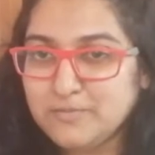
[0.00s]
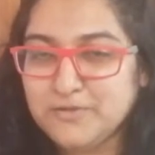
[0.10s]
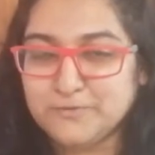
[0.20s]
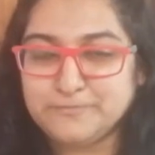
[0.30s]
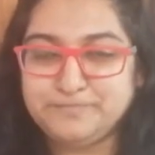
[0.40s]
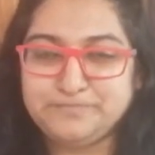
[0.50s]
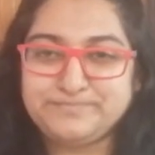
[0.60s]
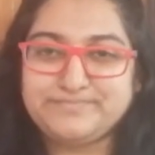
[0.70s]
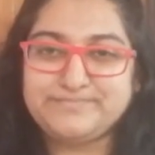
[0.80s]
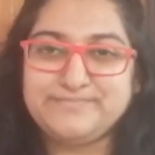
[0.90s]
you.
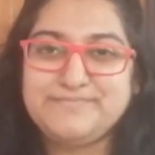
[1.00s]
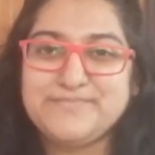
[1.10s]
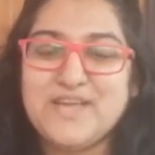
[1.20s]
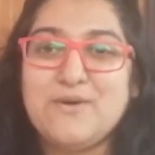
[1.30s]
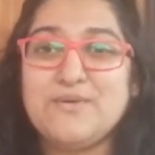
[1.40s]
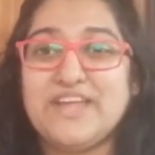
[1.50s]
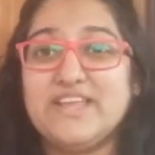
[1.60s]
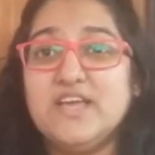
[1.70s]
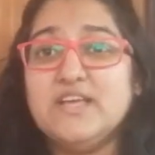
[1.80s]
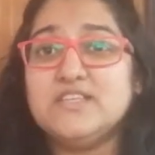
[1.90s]
Alright,
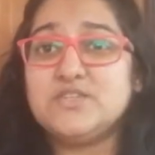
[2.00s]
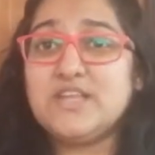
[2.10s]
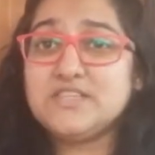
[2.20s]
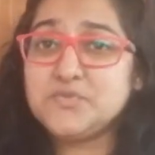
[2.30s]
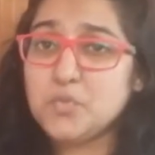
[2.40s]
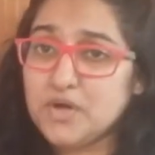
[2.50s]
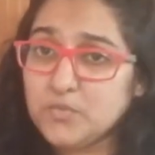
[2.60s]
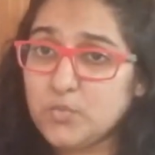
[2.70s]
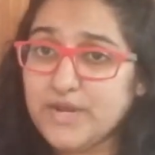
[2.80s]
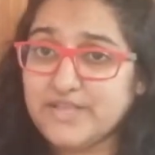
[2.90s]
so that's
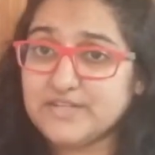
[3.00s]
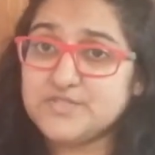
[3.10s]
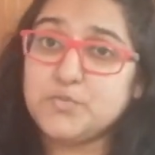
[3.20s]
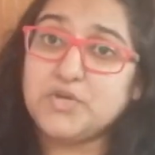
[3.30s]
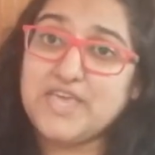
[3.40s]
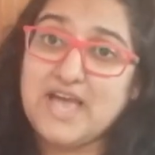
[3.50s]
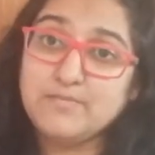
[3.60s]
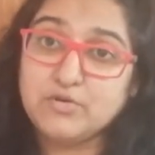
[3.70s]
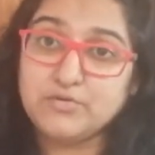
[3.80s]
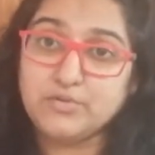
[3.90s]
one way, that's
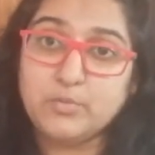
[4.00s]
vocabulary.